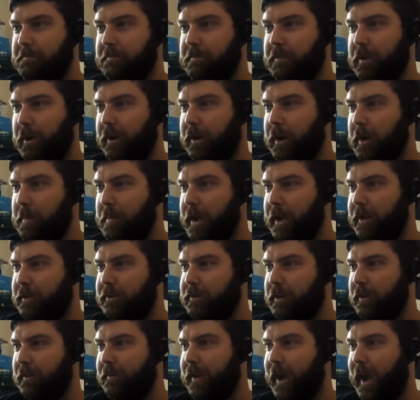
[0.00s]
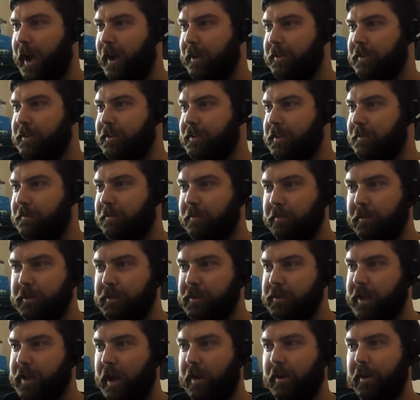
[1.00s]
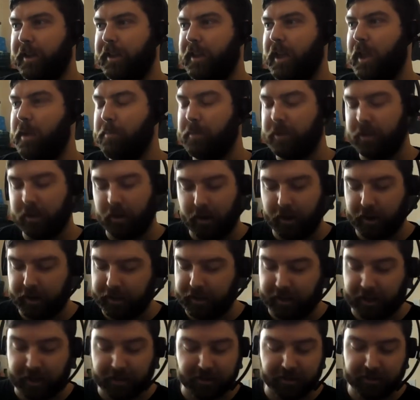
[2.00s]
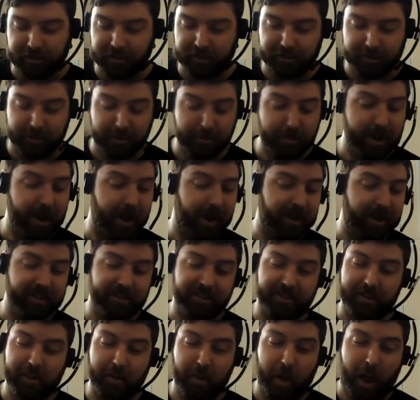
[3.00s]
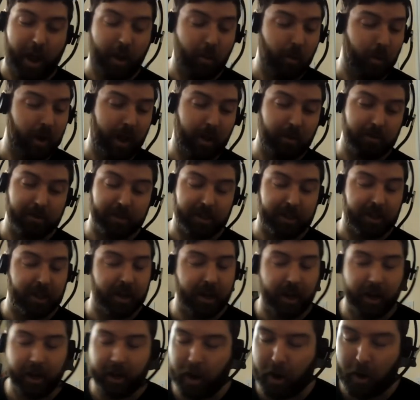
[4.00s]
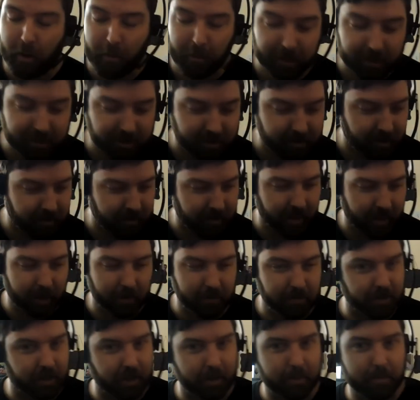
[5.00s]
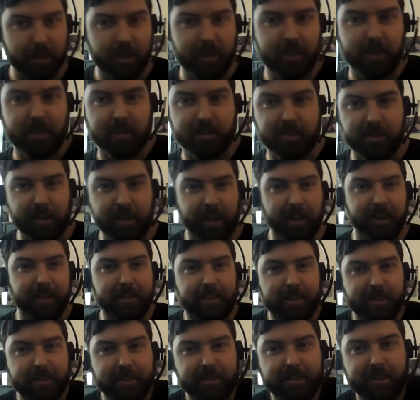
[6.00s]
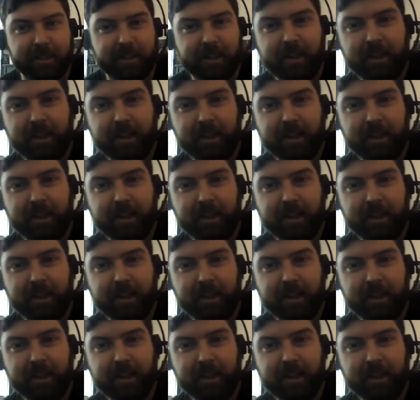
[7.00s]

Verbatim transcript: talking about sort of how this influenced how I came into architecture, to be honest, I, when I was a kid, I always thought that I was going to be a scientist